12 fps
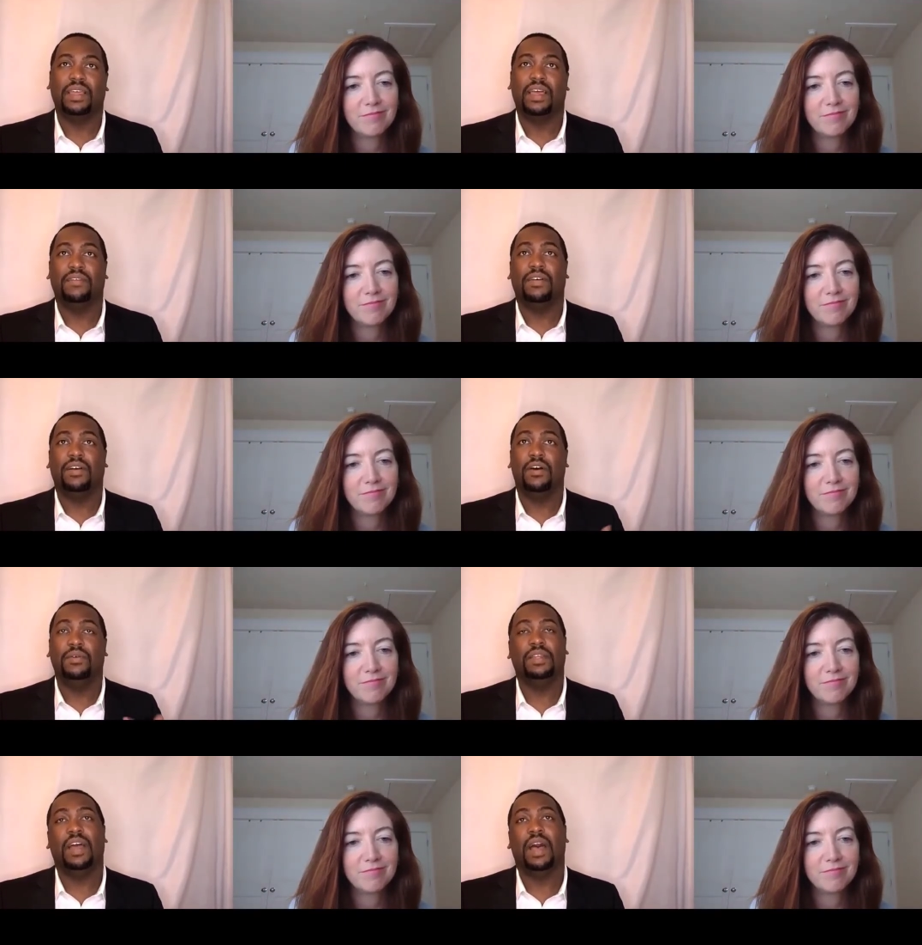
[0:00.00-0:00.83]
Speaker 1: I've
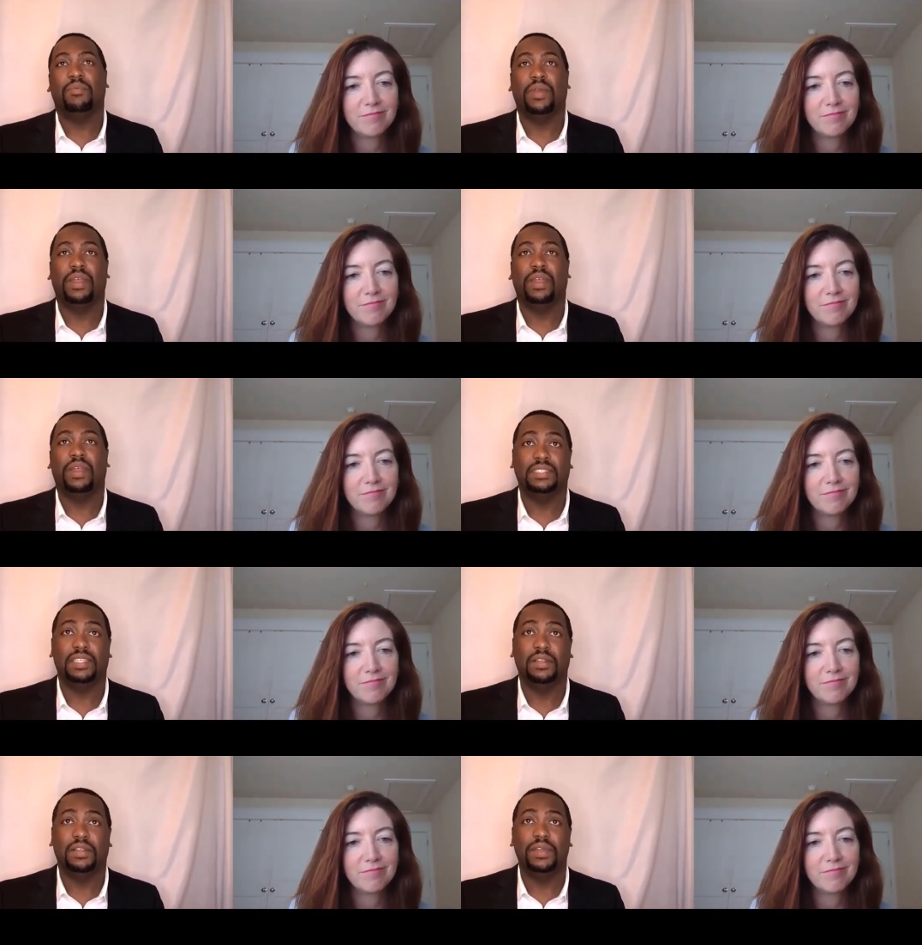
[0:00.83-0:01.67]
owned and operated a
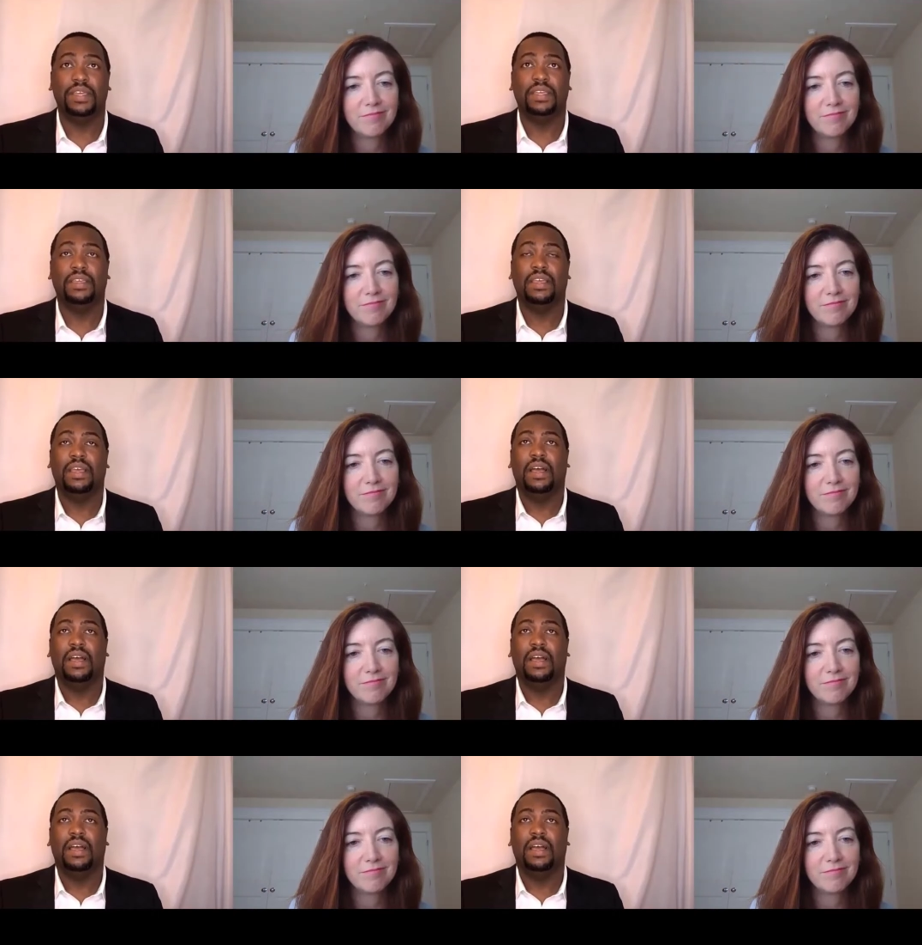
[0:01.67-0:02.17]
distillery.